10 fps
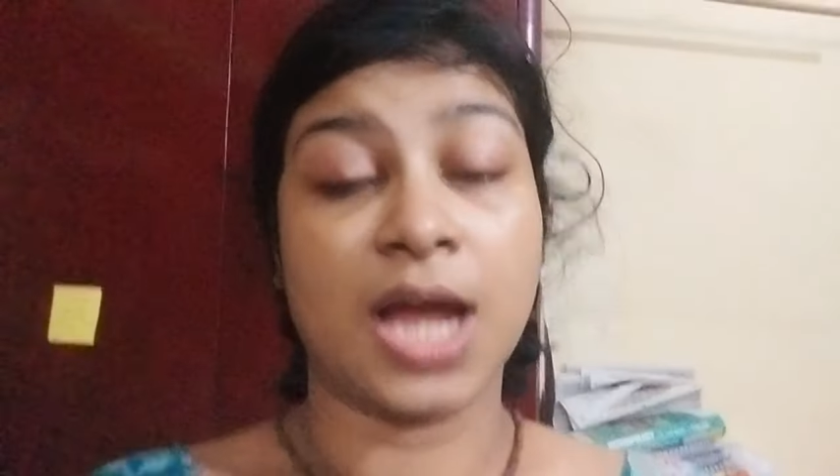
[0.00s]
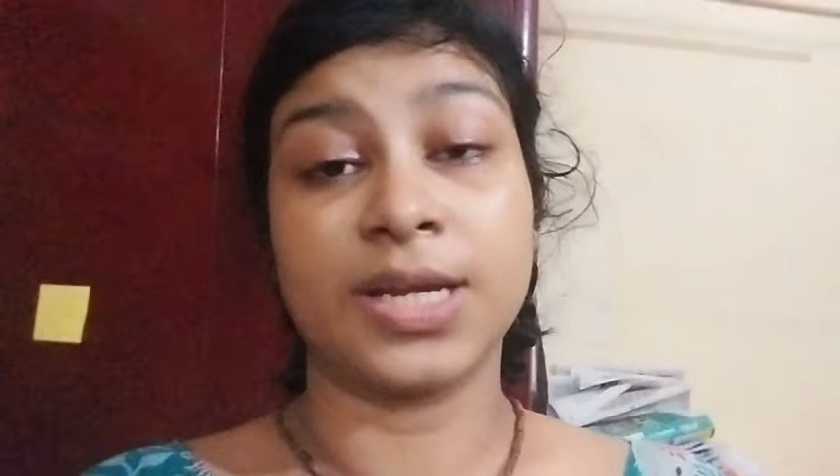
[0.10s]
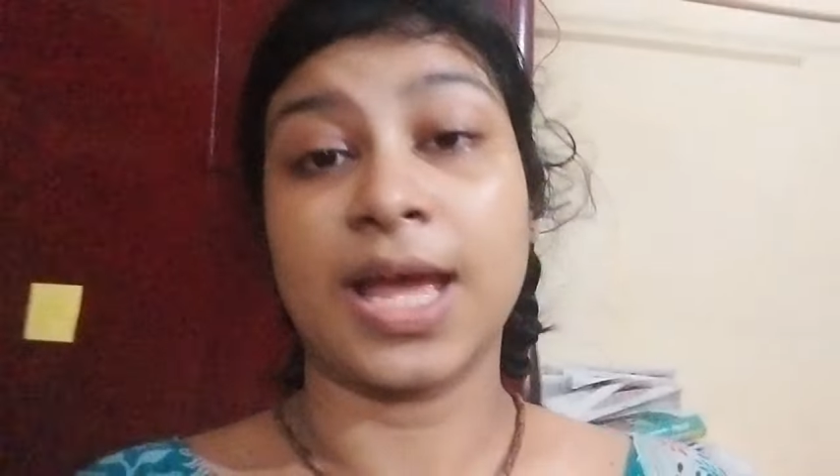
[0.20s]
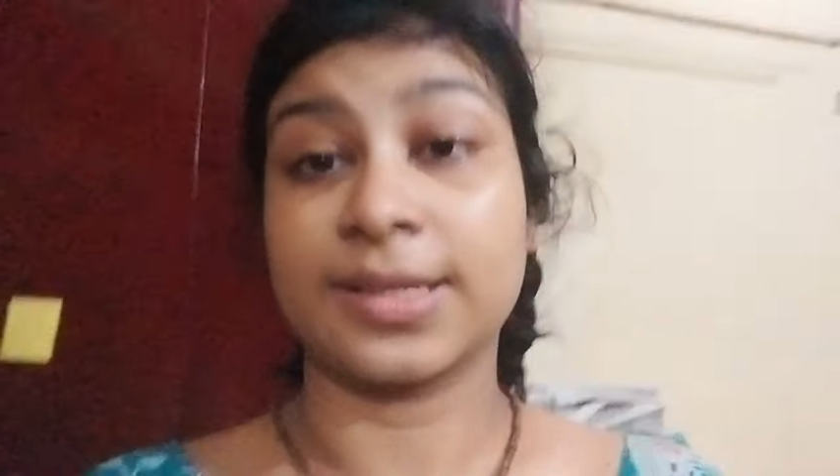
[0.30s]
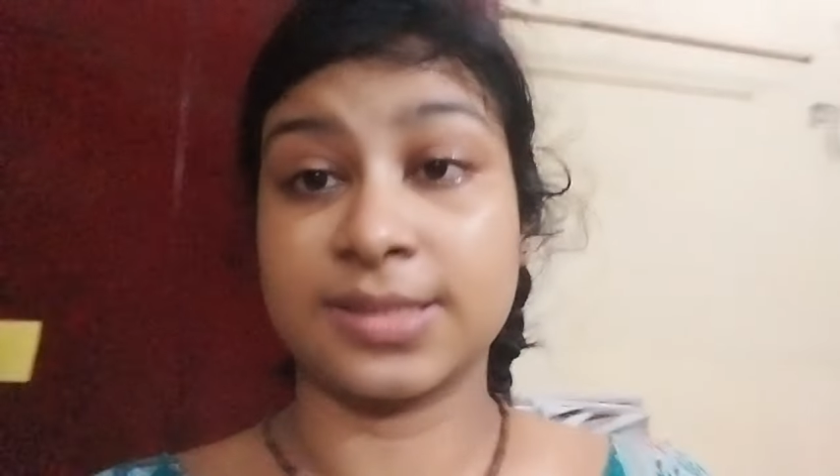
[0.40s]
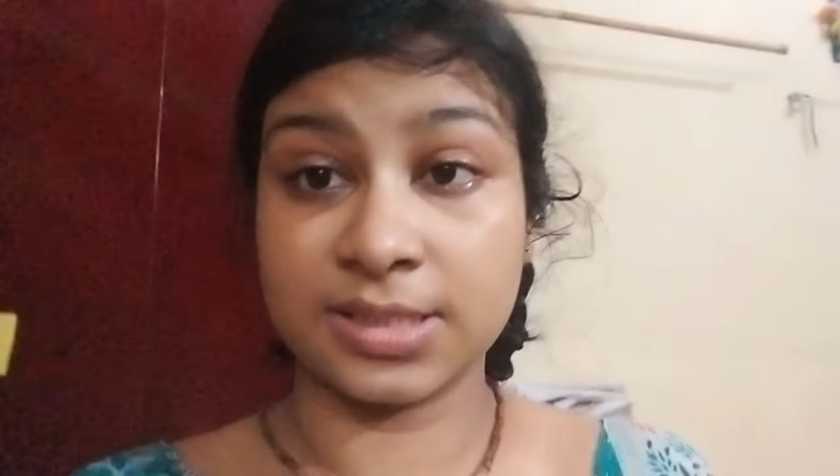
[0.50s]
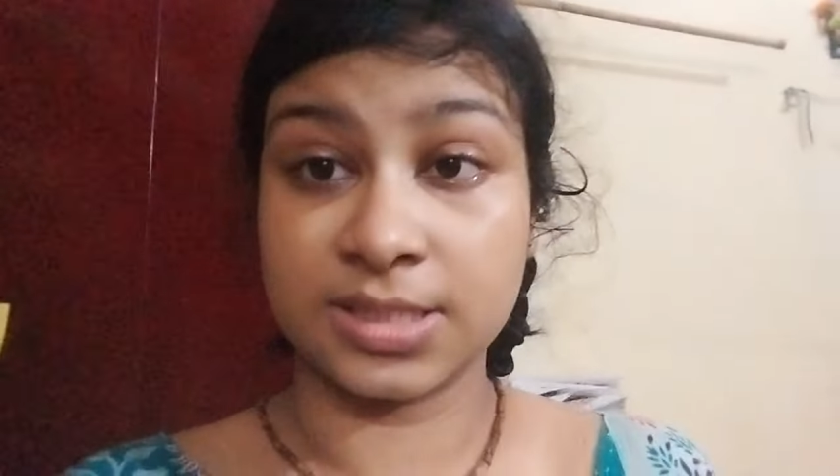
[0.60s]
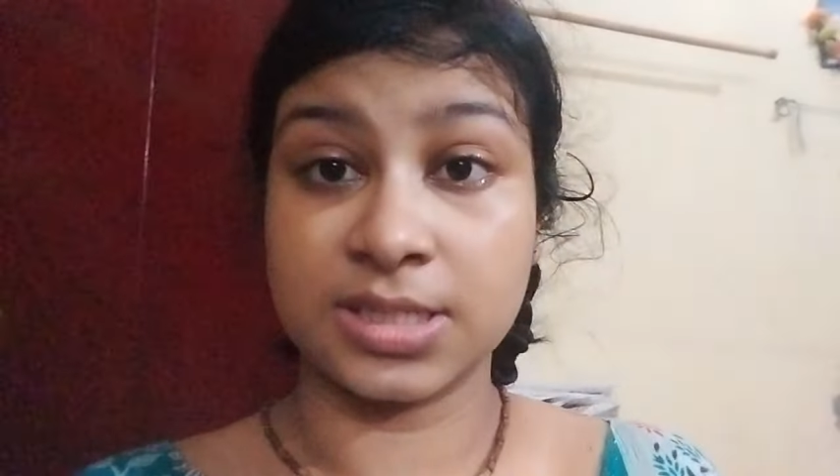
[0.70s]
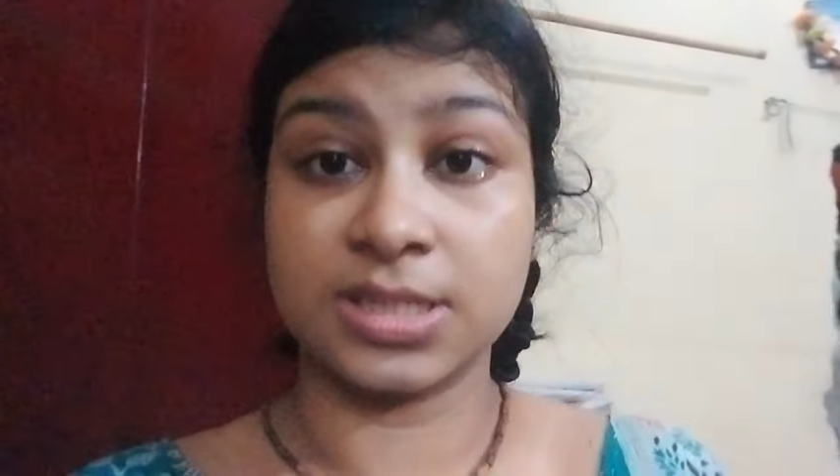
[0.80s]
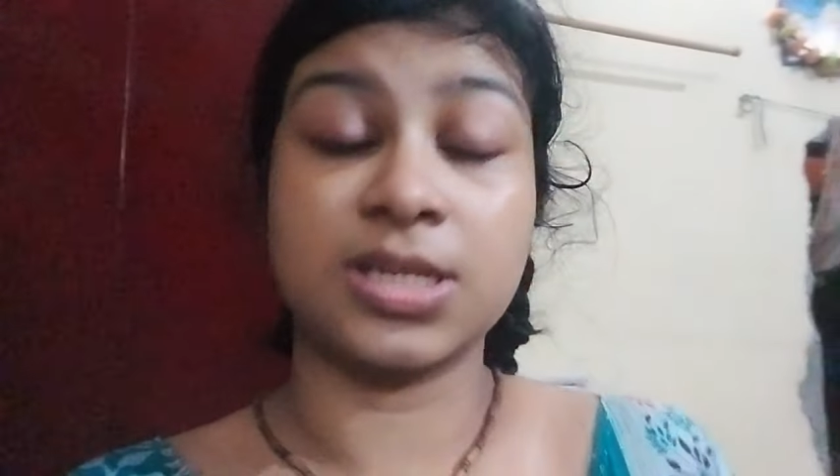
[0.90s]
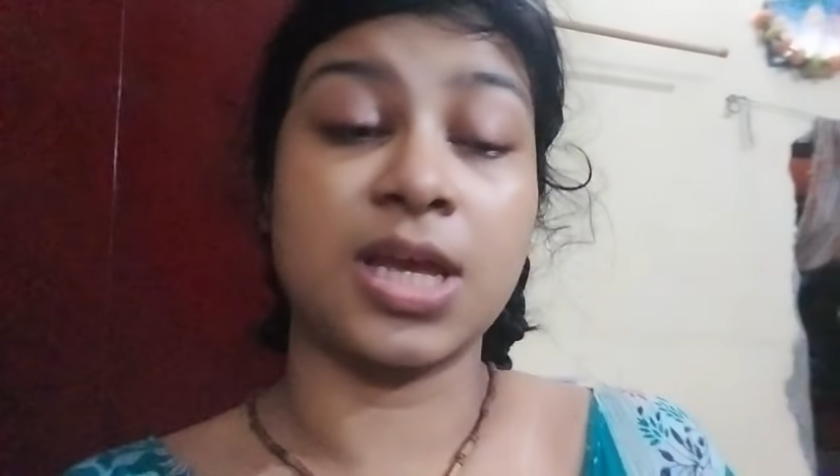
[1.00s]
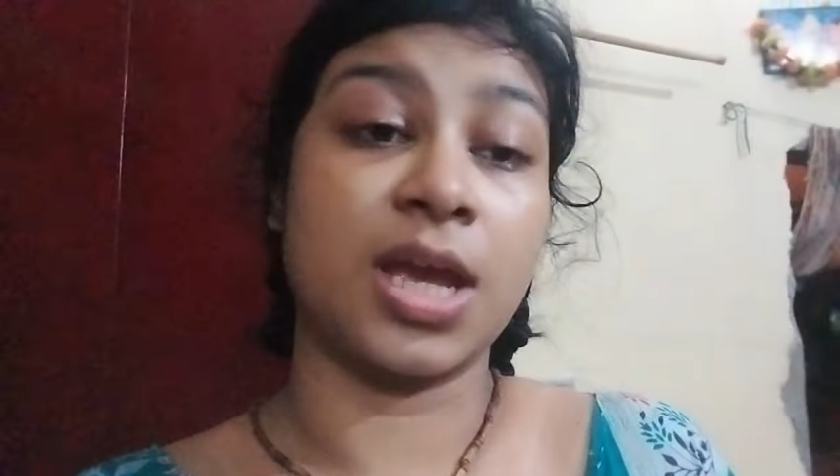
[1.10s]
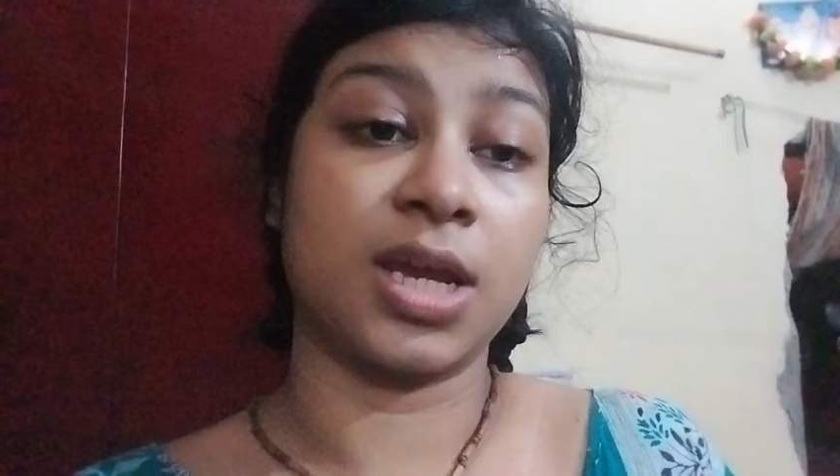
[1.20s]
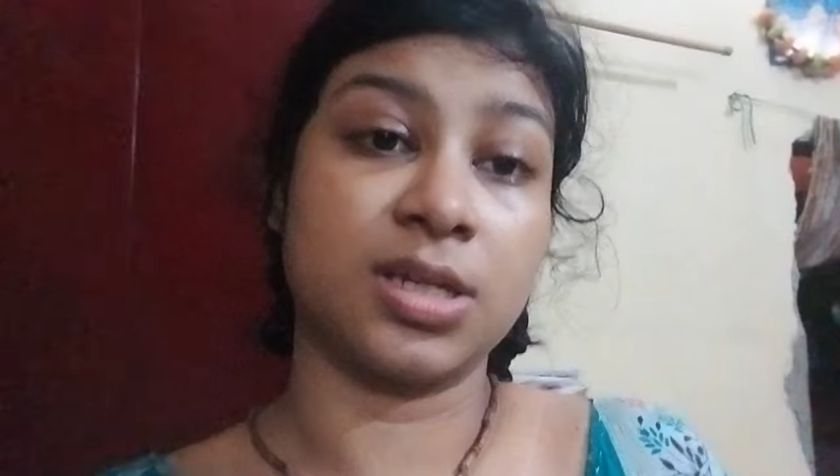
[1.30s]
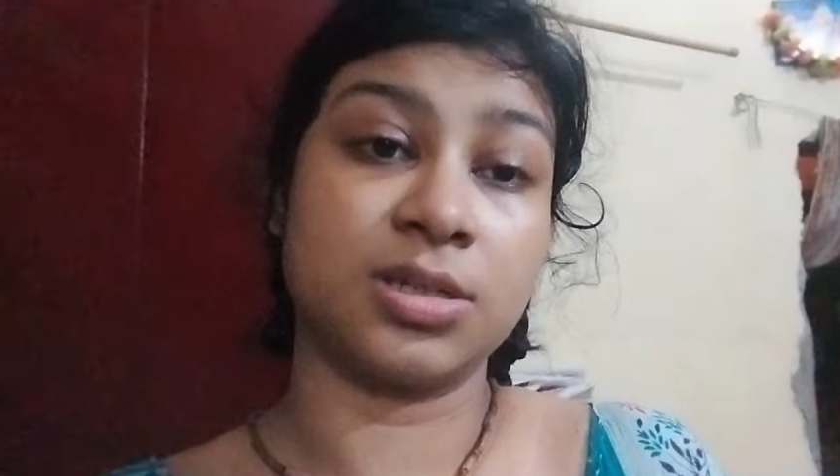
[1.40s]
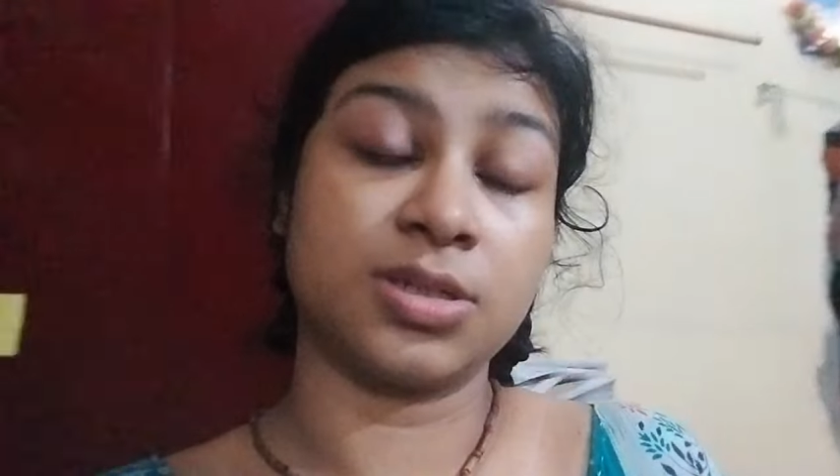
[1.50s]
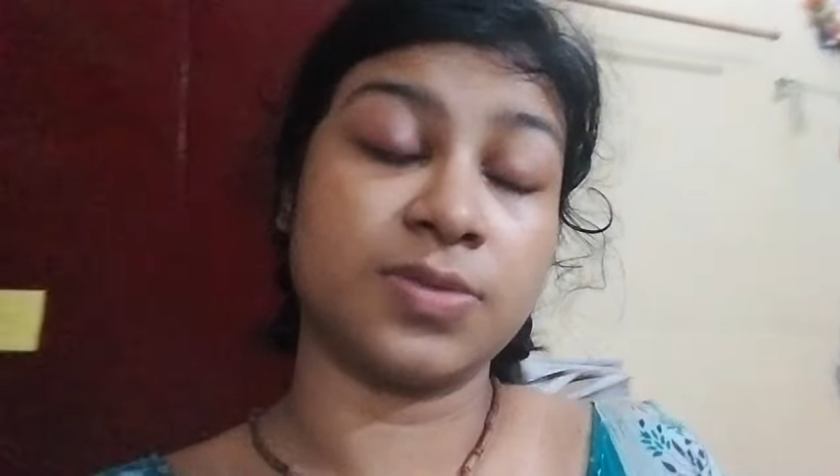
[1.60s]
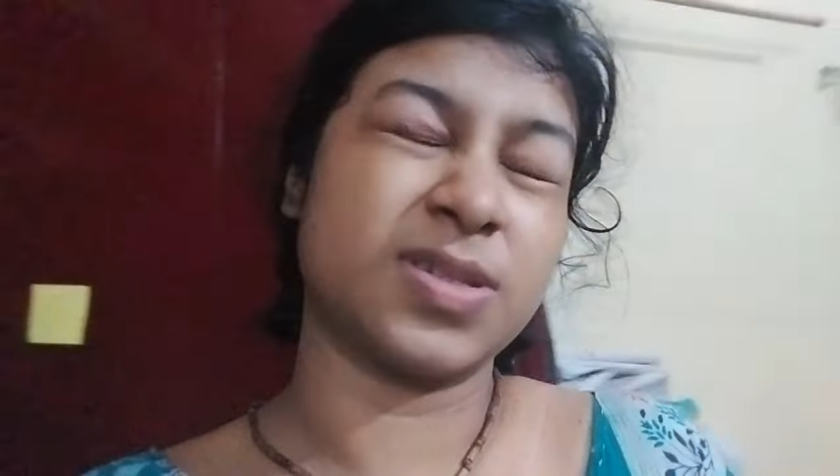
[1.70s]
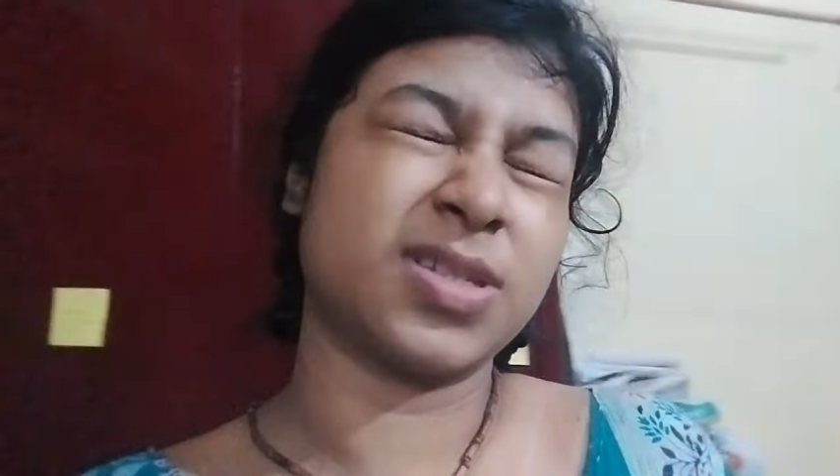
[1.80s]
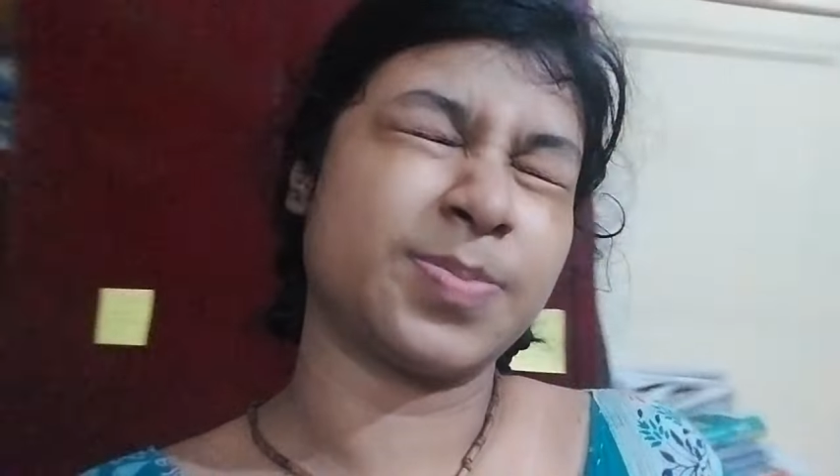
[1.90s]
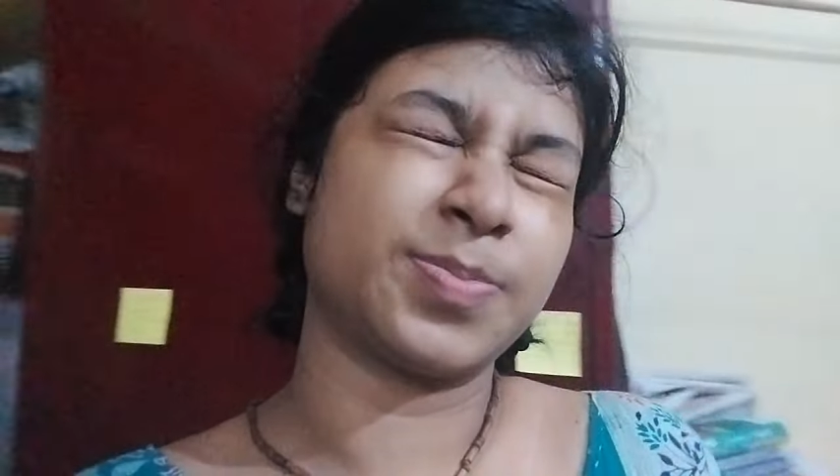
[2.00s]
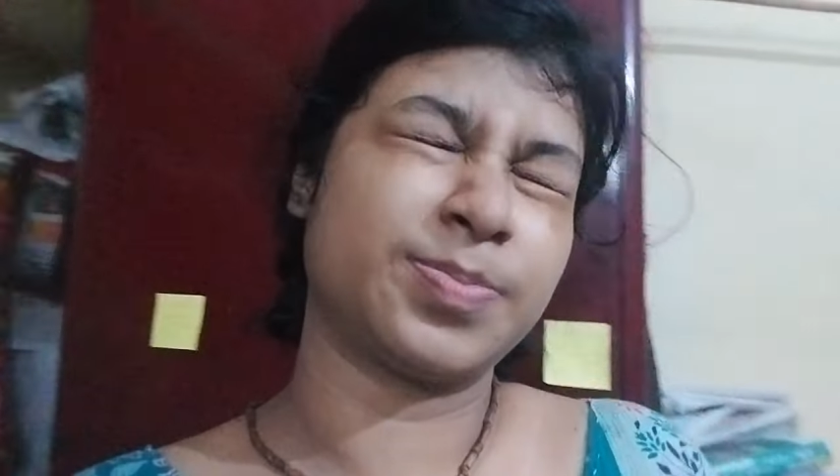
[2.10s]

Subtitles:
had an accident, and it was